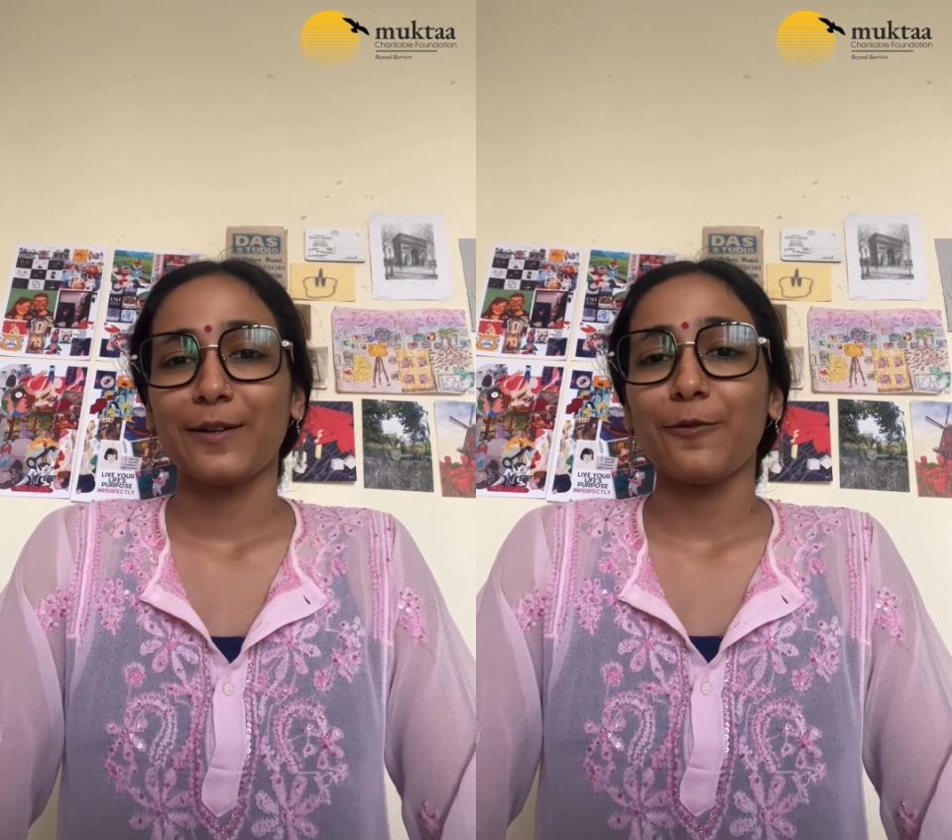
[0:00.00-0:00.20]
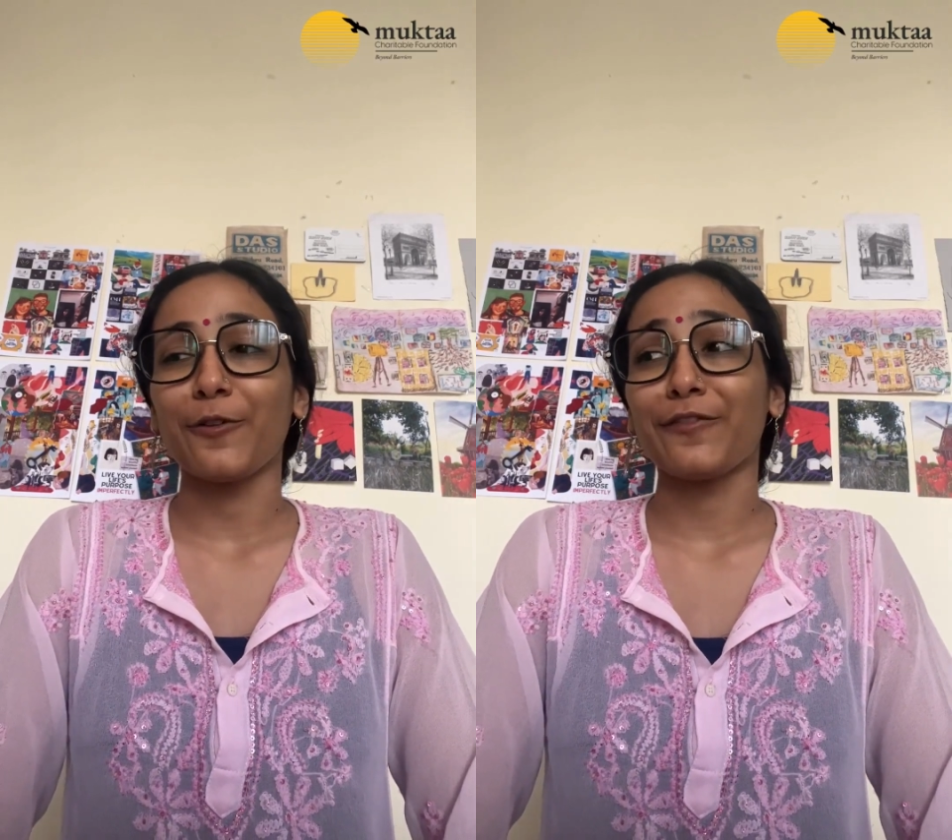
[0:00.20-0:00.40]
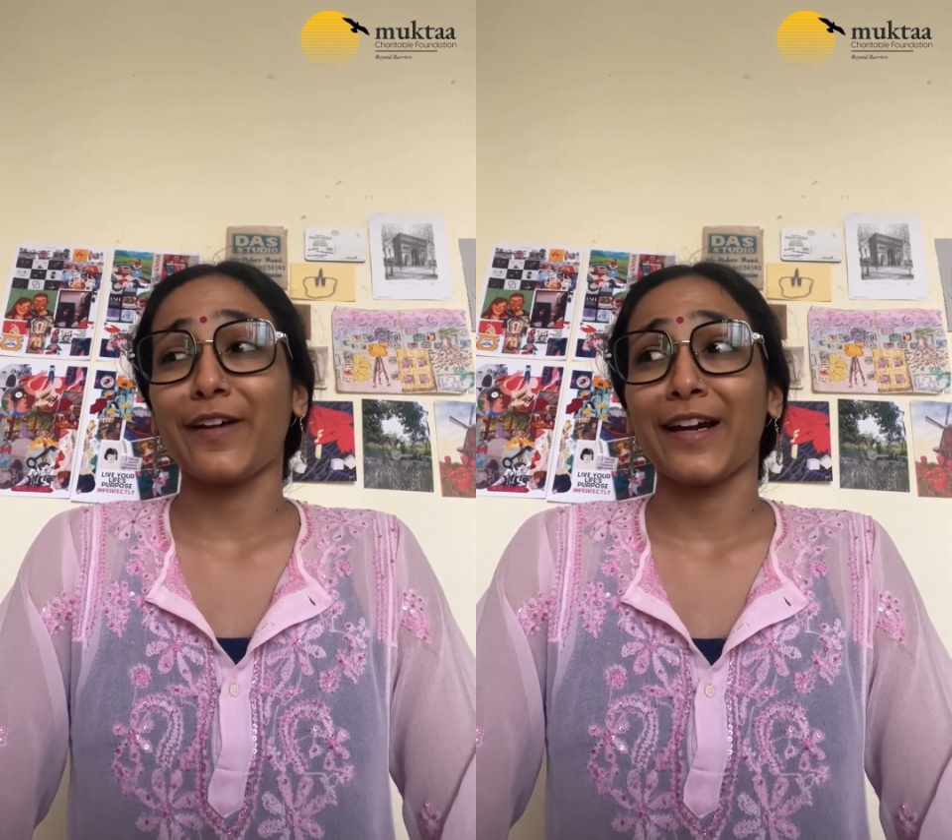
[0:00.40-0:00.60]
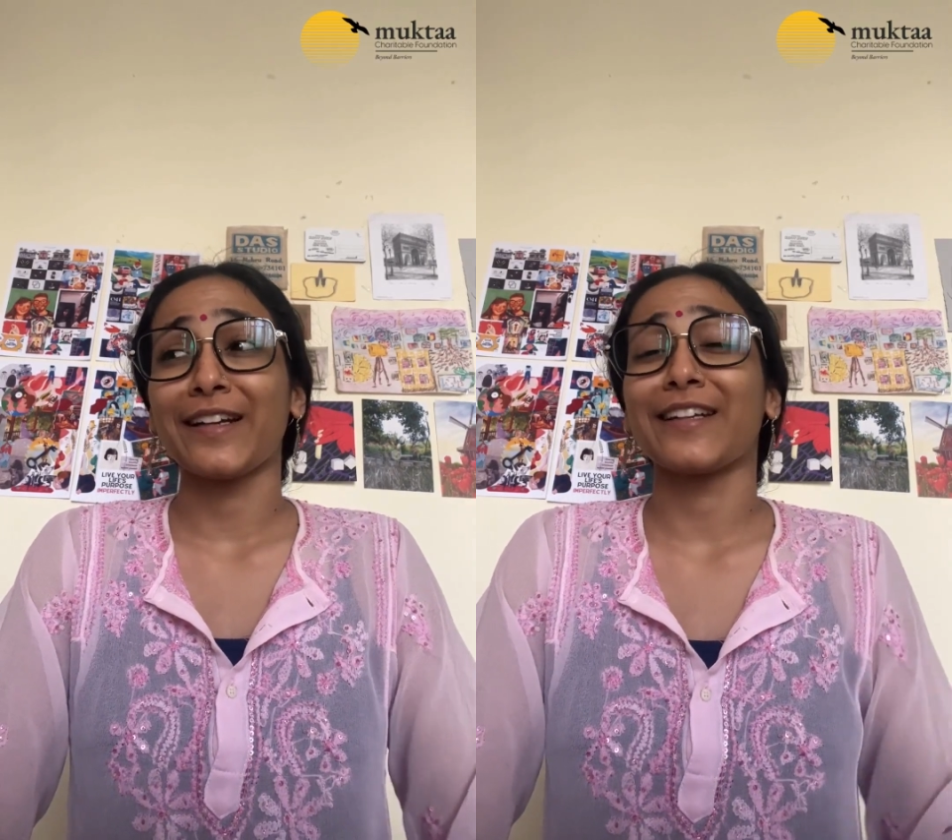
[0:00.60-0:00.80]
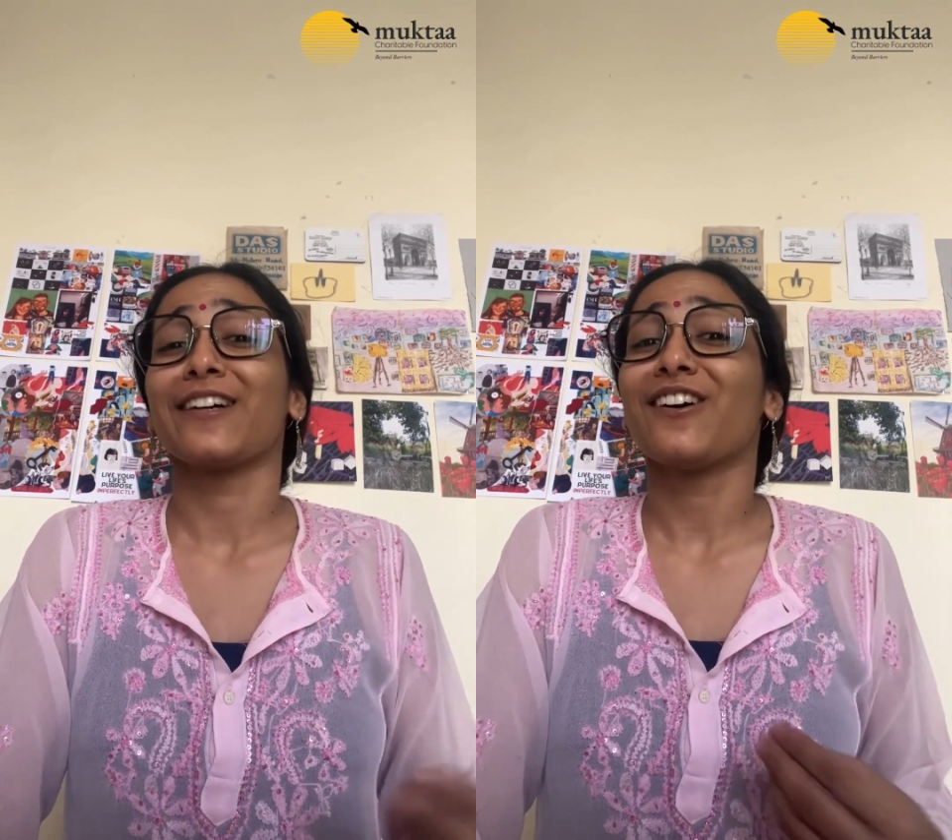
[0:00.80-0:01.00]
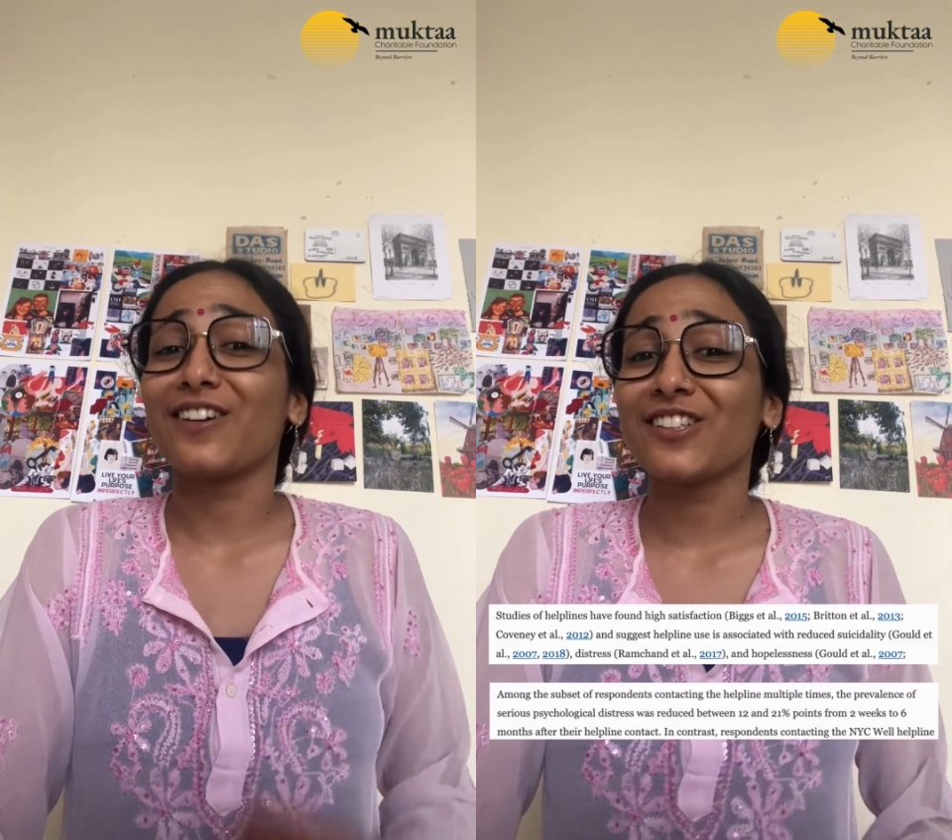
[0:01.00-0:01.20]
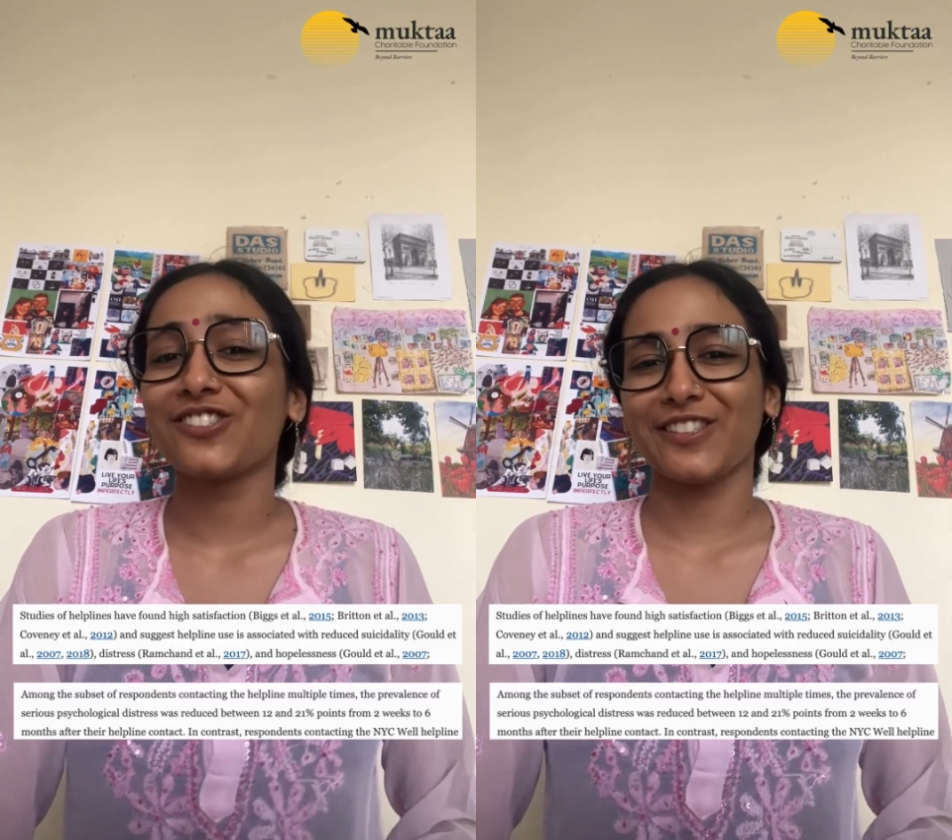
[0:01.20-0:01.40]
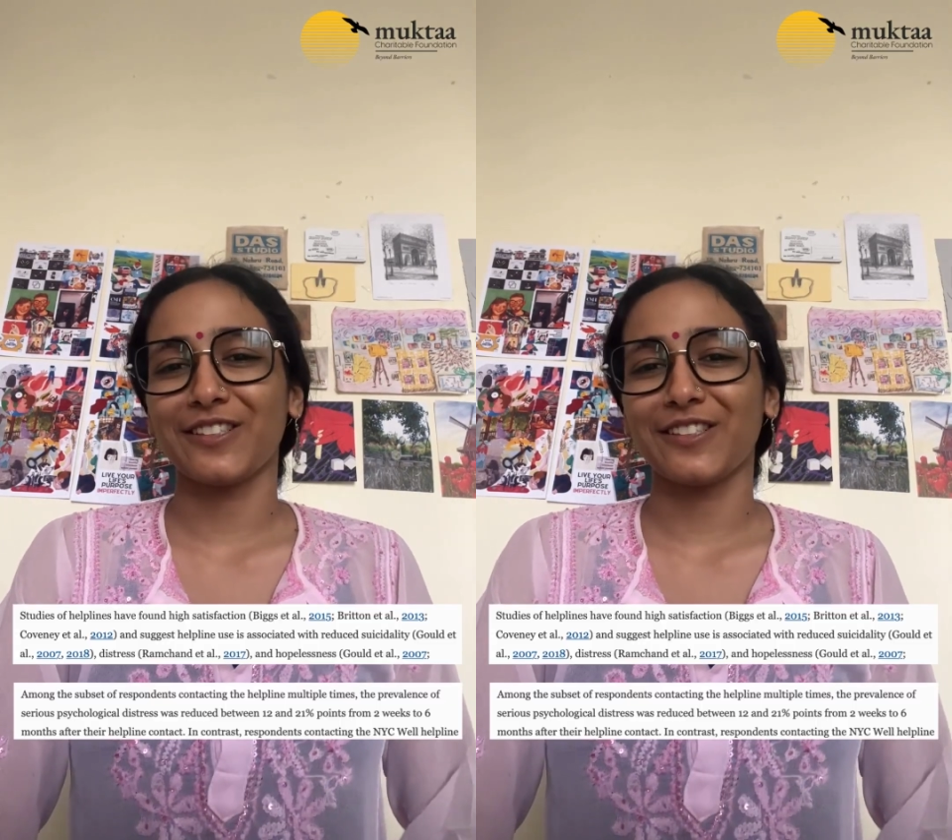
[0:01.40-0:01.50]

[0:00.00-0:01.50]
we find an urgent